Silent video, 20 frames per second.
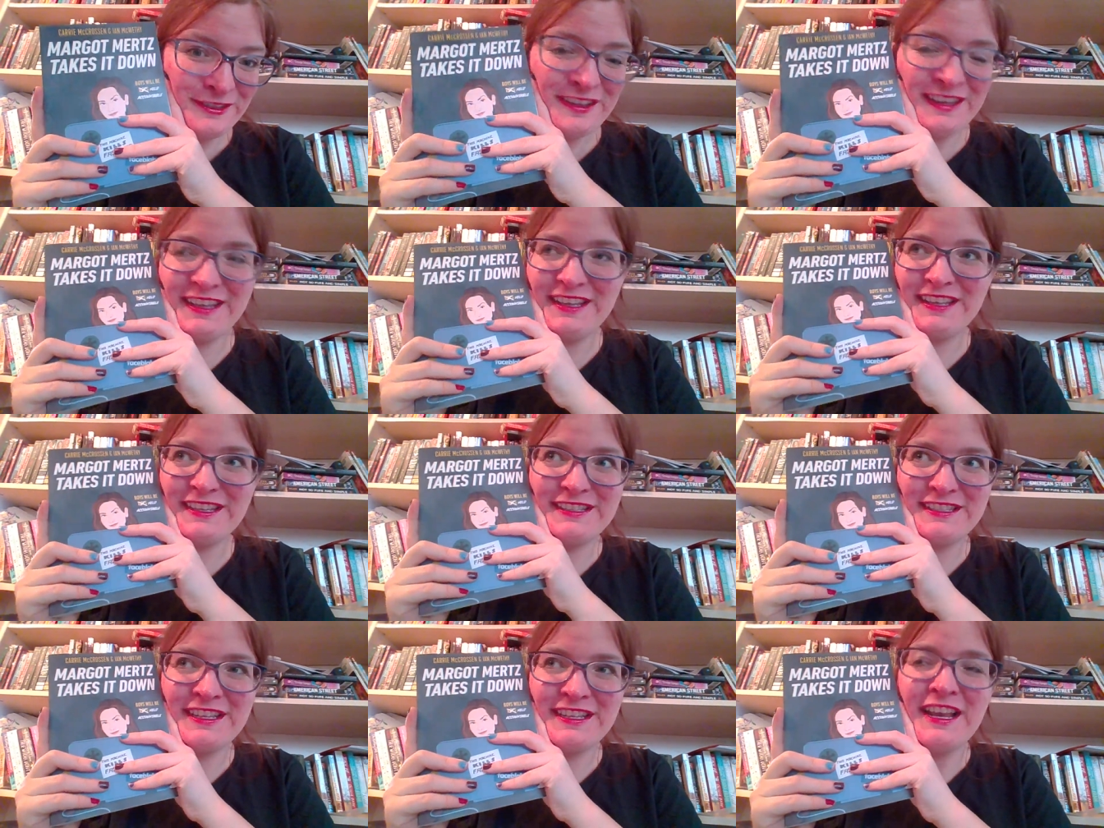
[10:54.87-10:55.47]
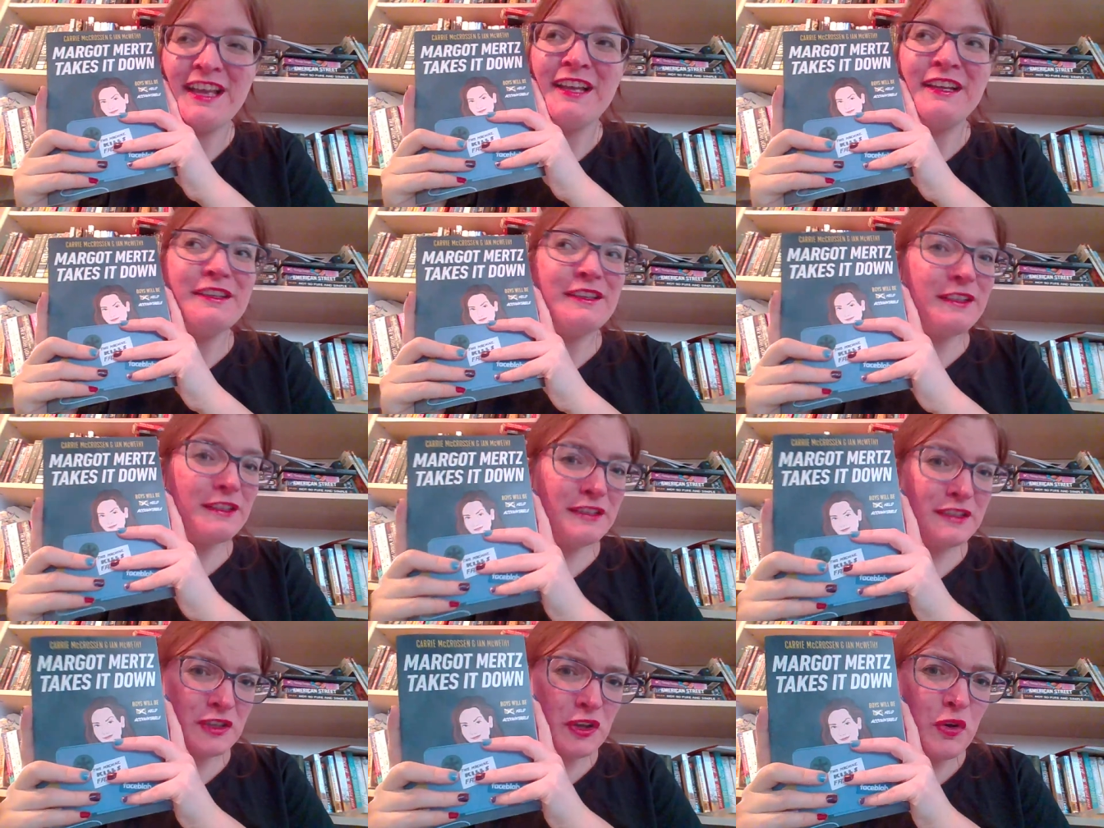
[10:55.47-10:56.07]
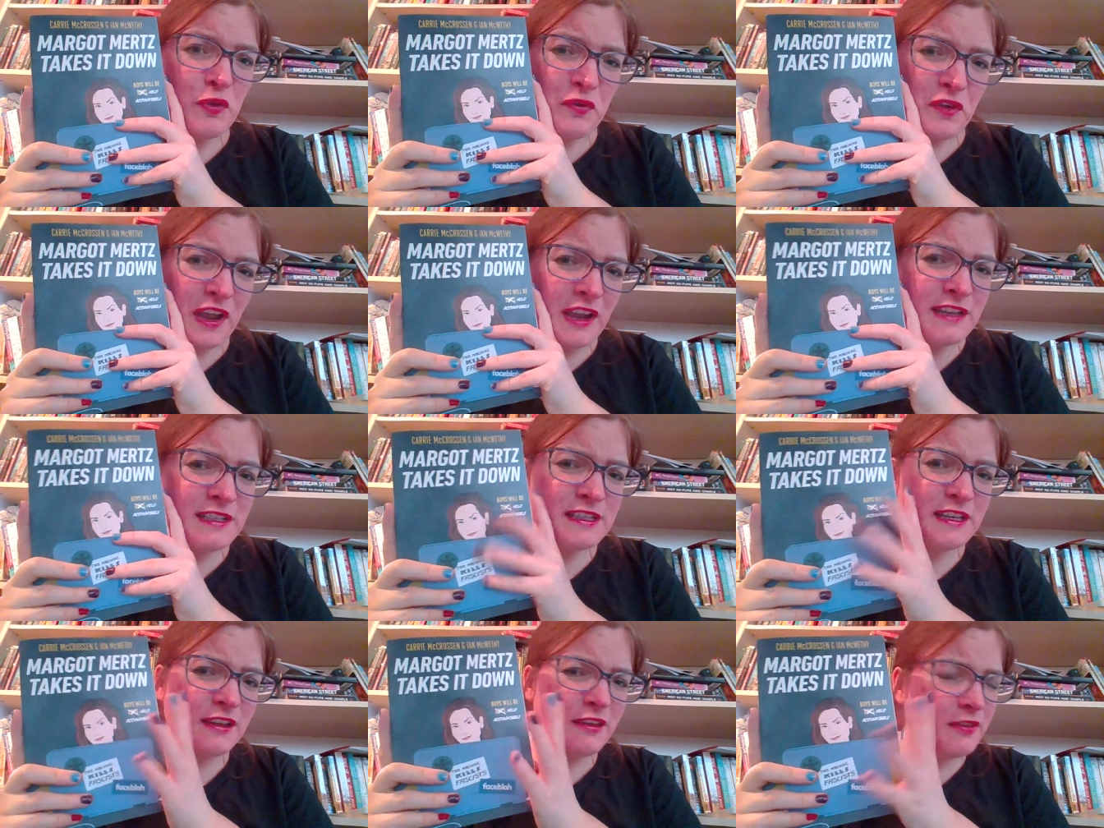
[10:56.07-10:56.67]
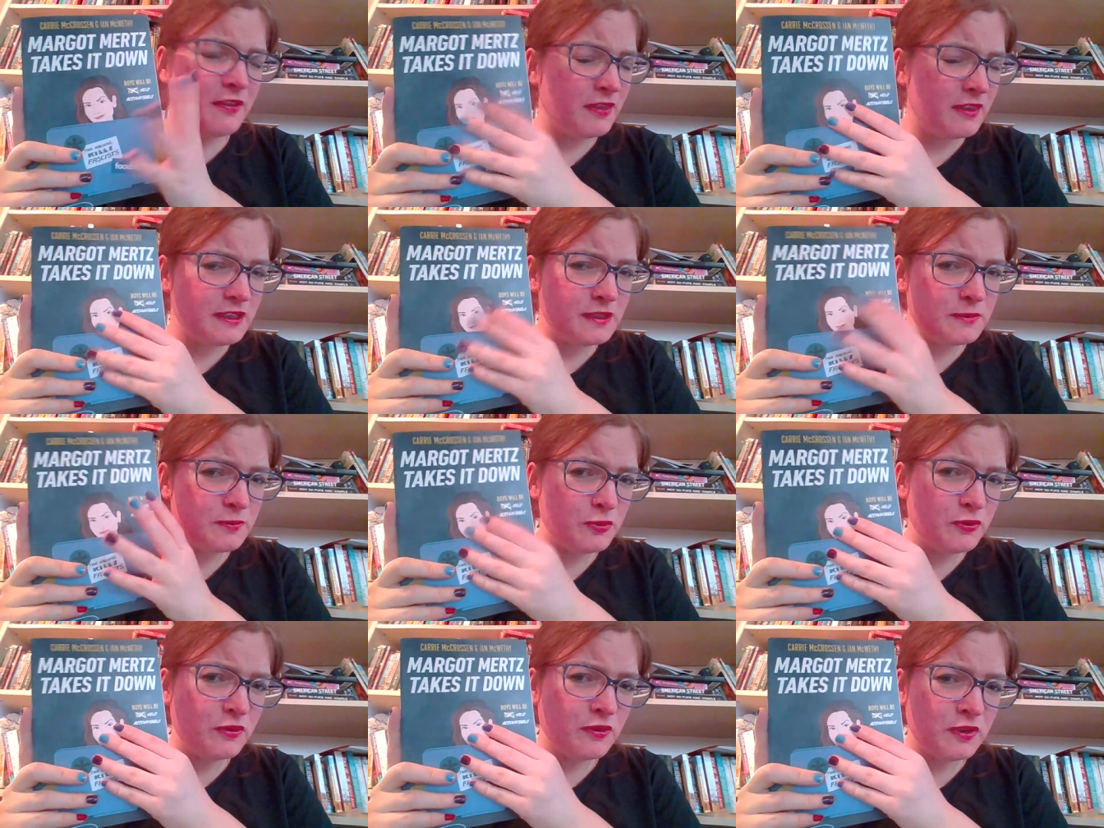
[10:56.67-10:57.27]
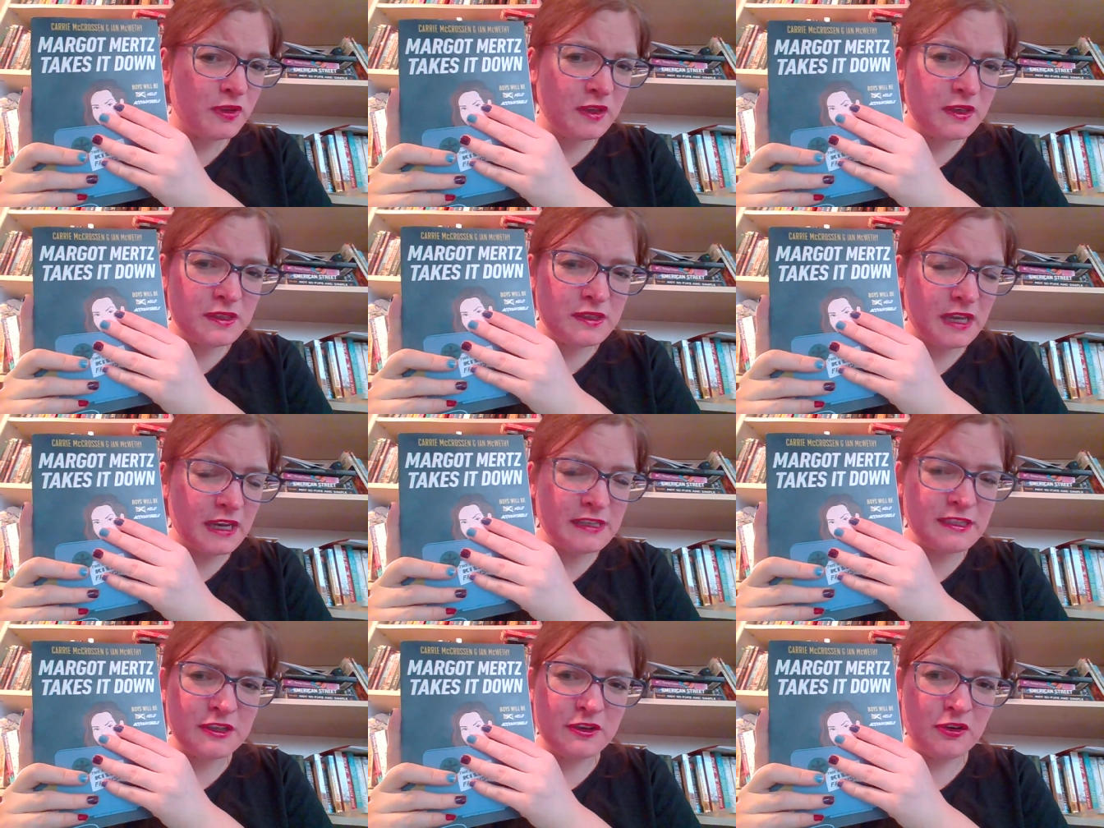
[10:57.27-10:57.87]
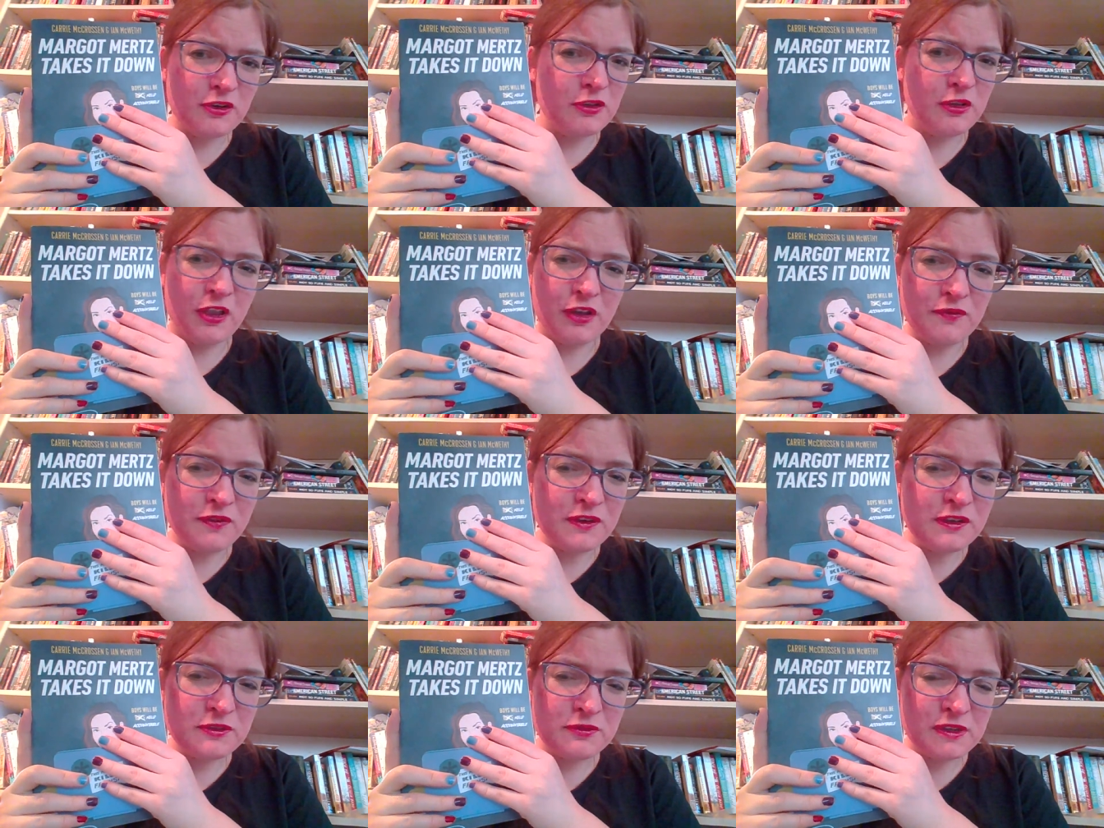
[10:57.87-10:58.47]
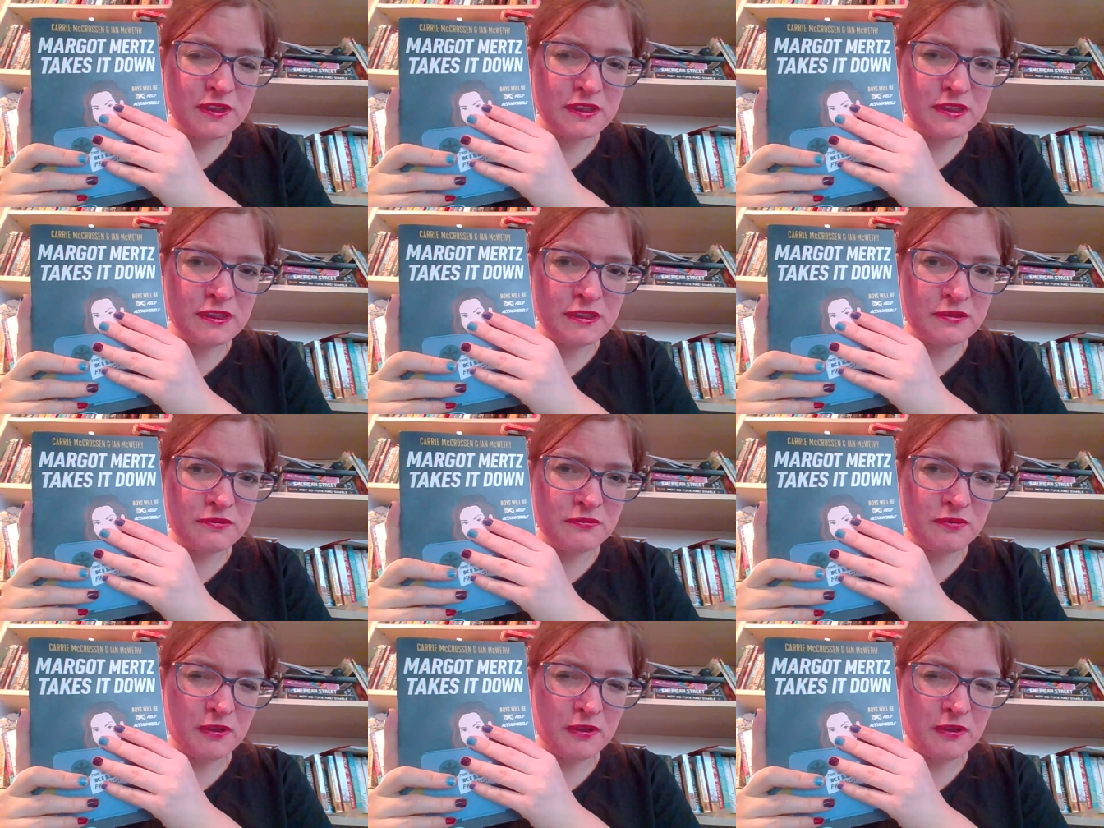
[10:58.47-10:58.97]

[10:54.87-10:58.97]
He is, so far actually in this book, he's actually not a love interest.